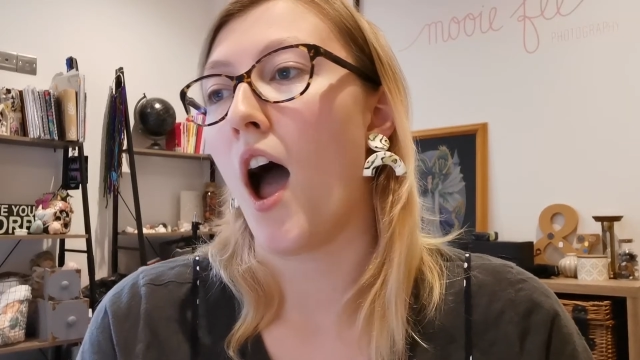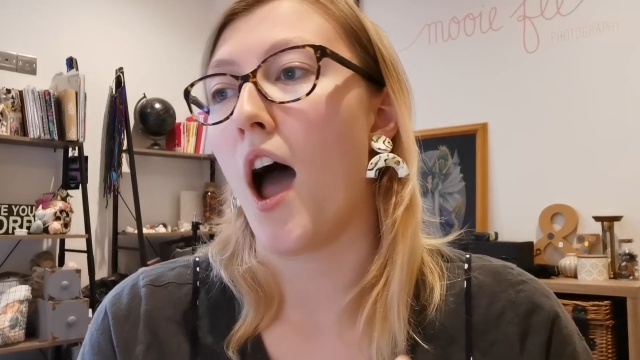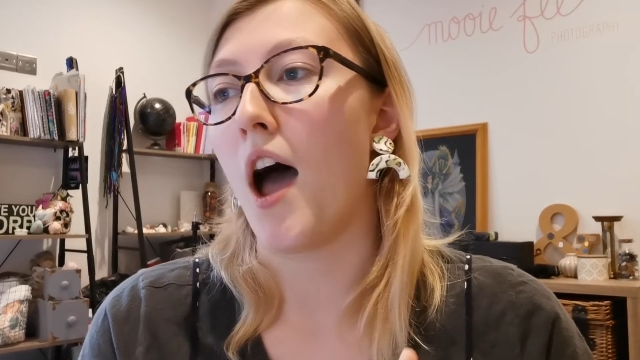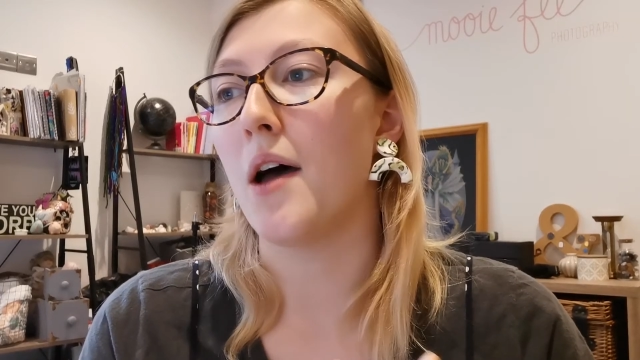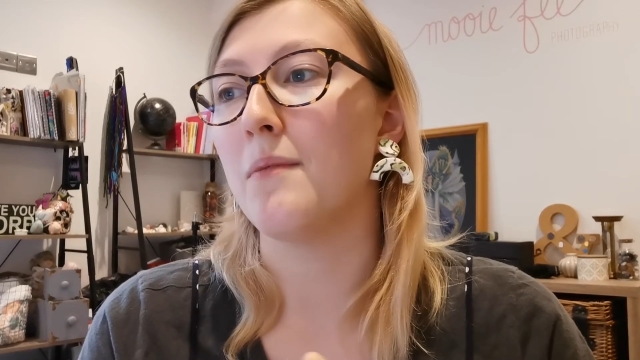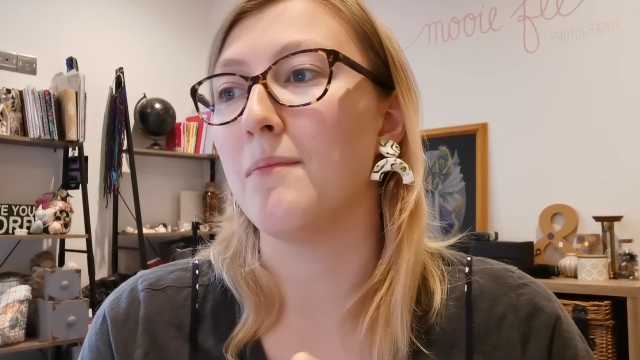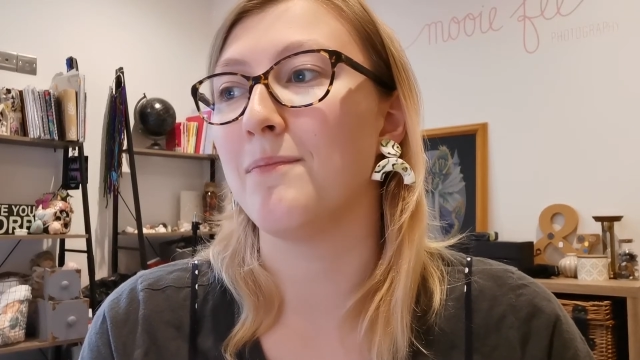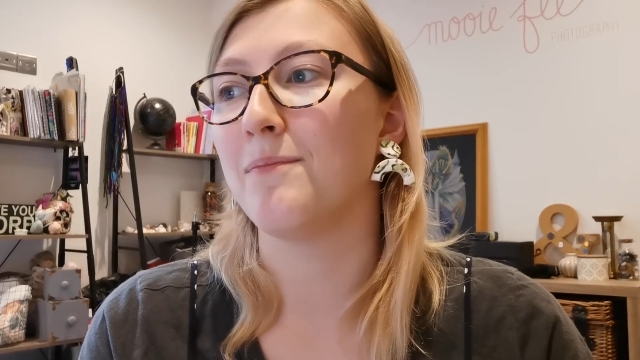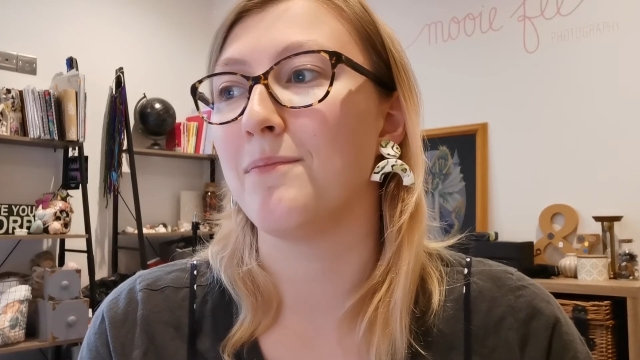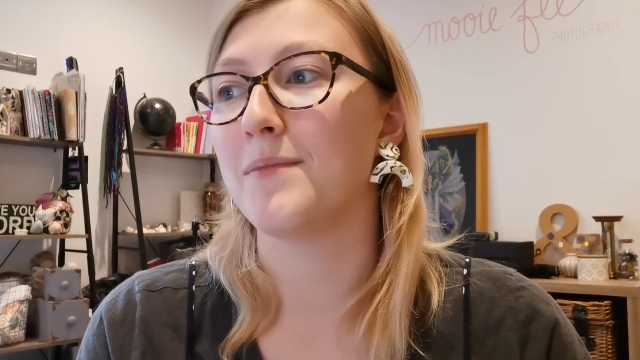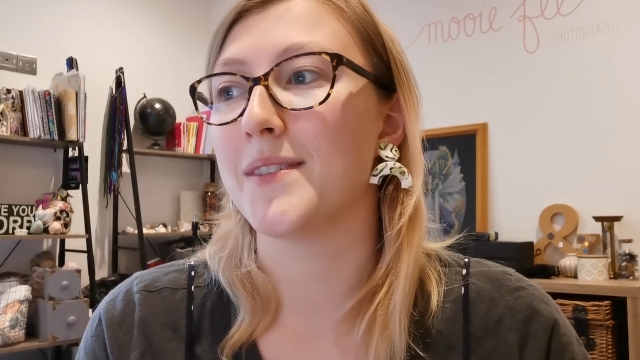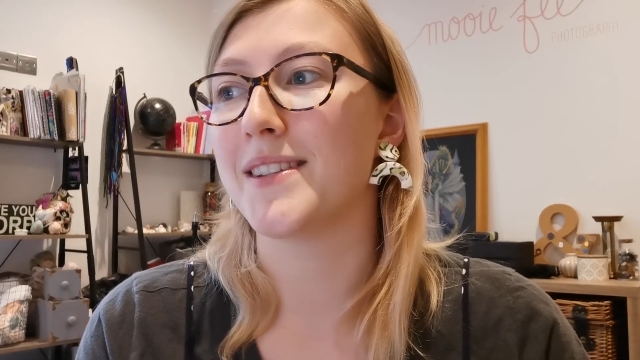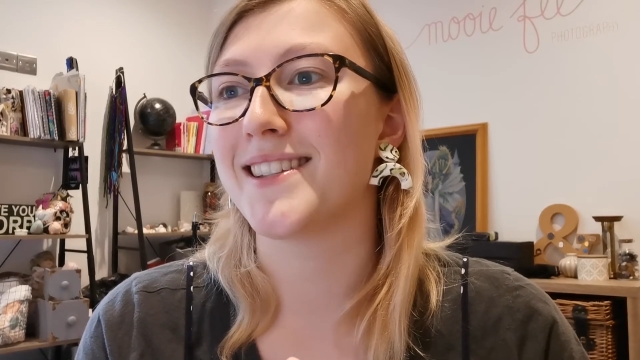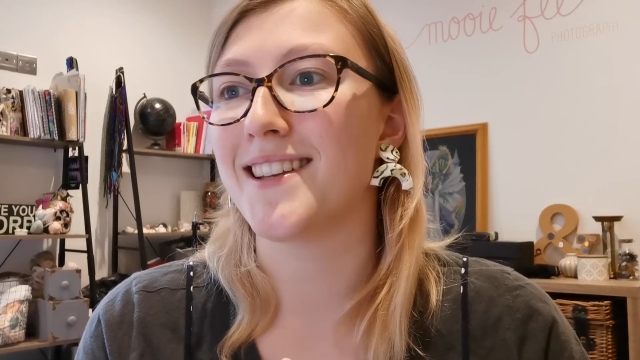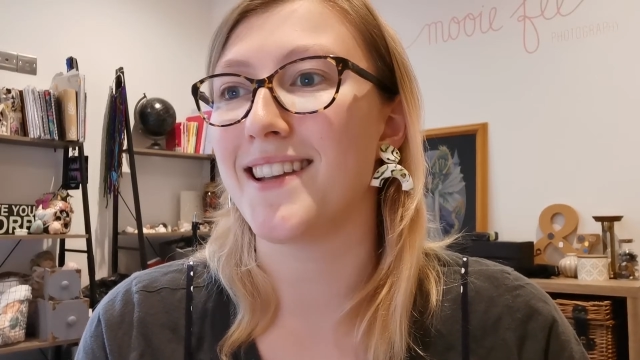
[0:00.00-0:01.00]

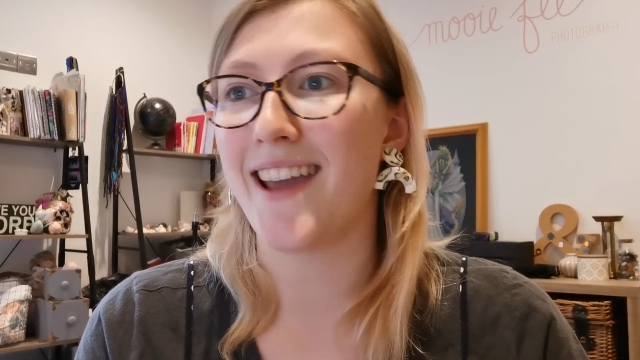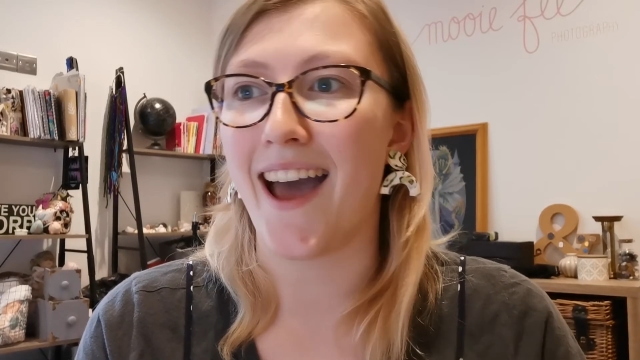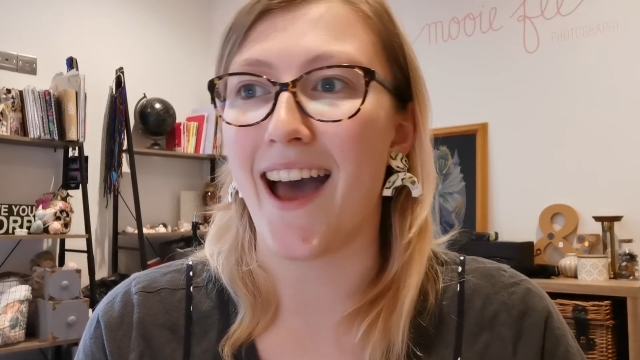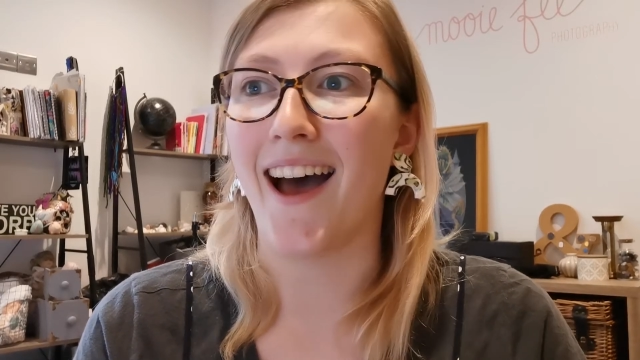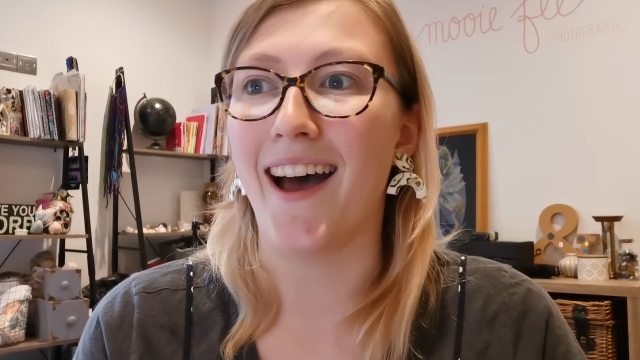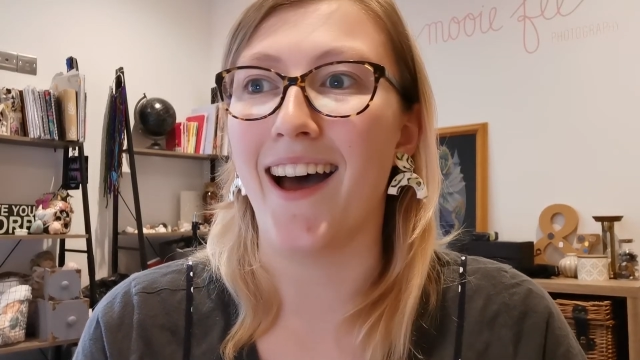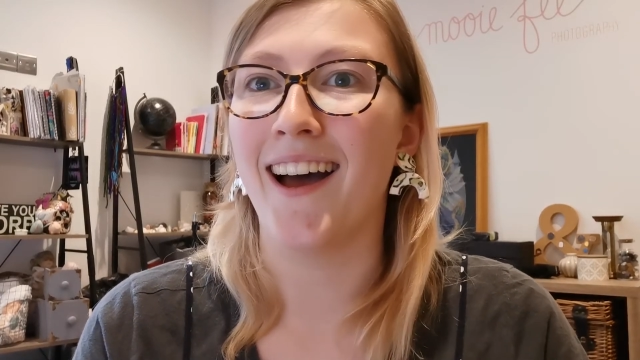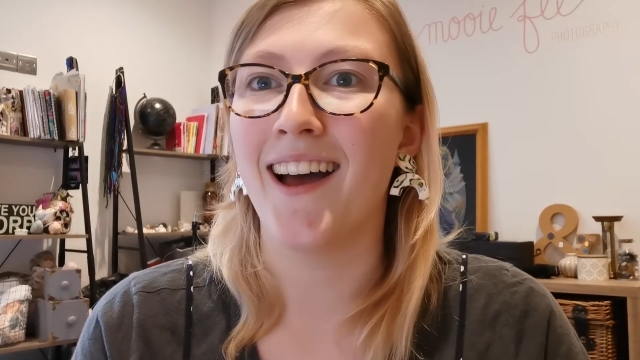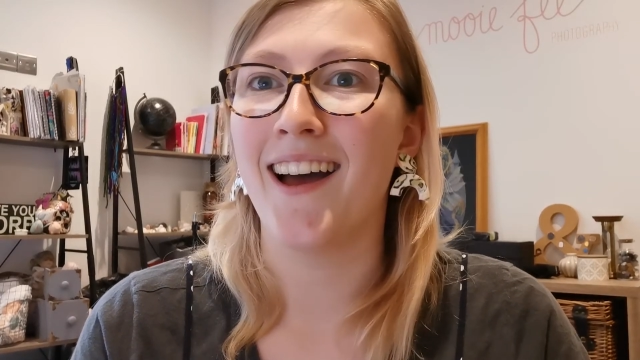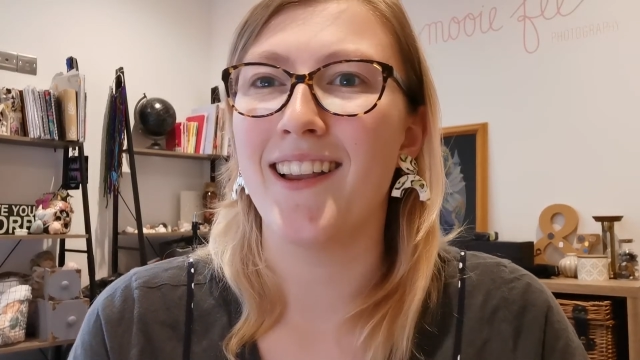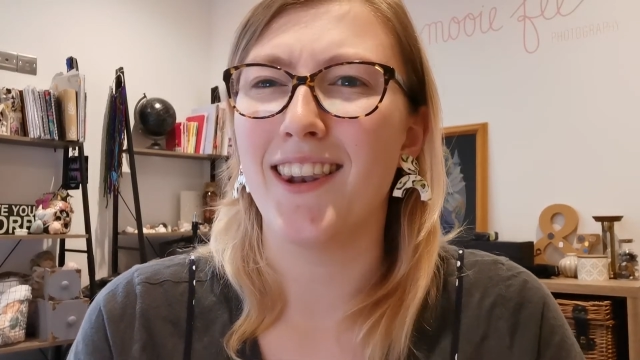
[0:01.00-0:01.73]
So yeah,